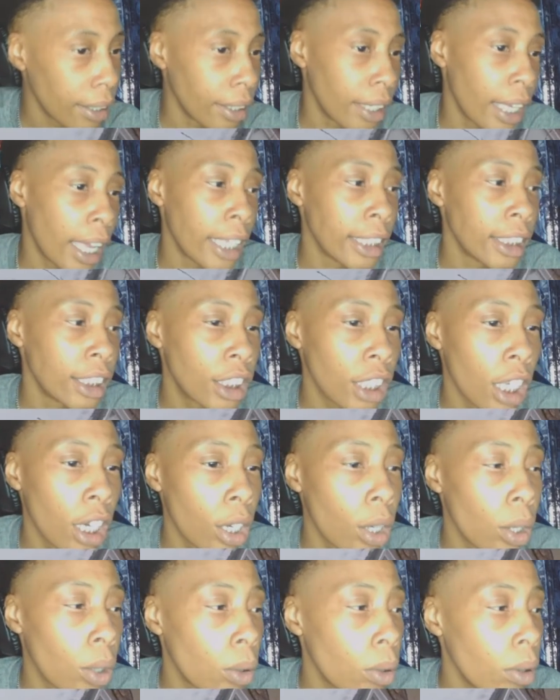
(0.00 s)
And
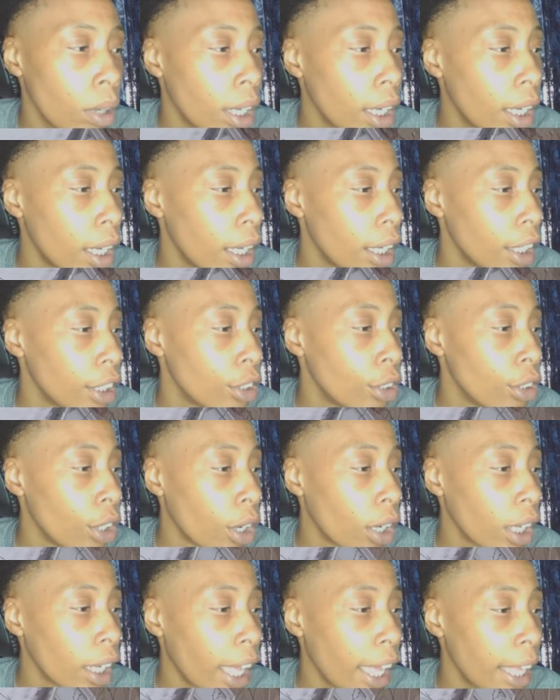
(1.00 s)
so, you
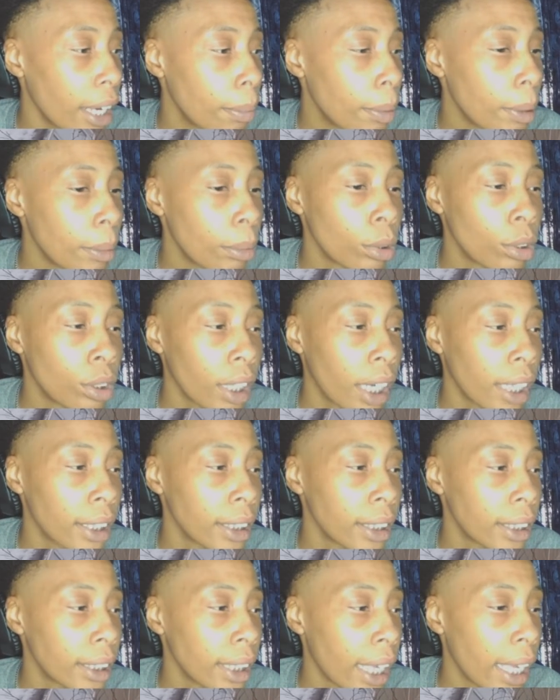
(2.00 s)
know, a lot of people tried
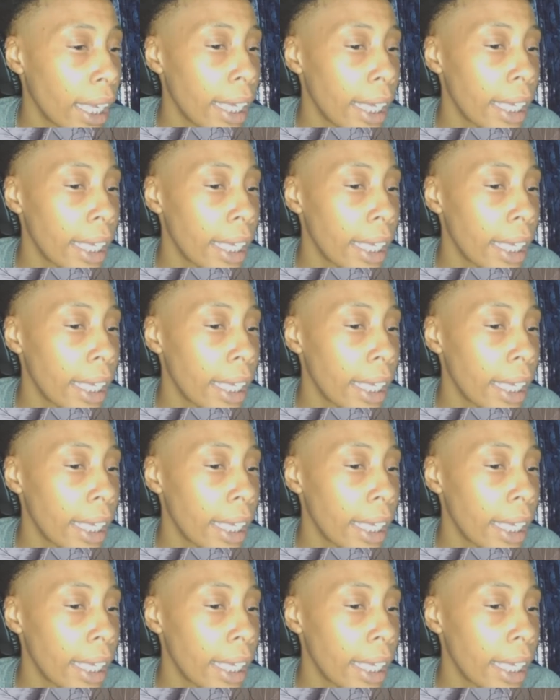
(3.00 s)
to say